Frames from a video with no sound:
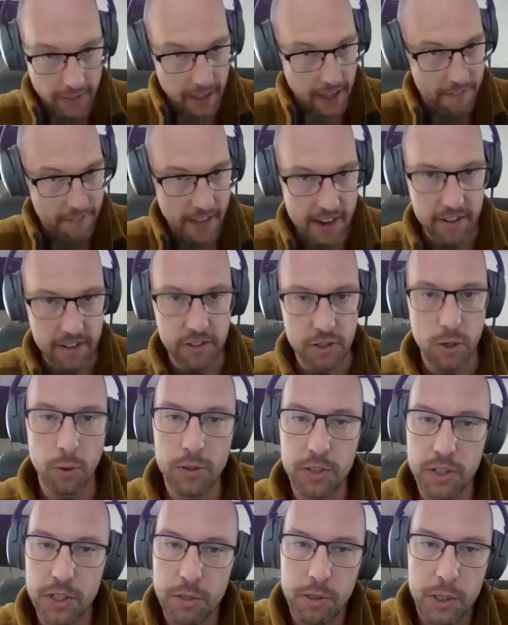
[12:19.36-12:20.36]
that is no
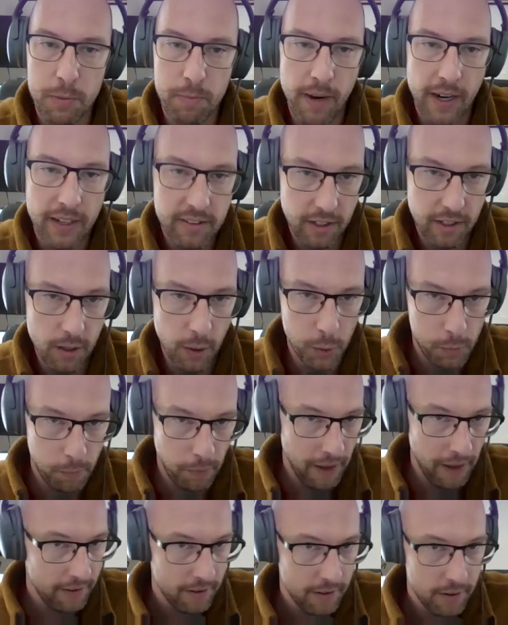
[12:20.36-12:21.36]
disrespect to Coach
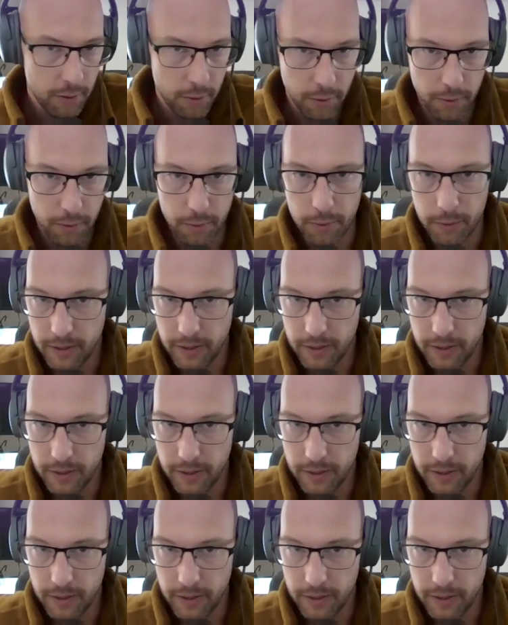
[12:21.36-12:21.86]
Pettin, who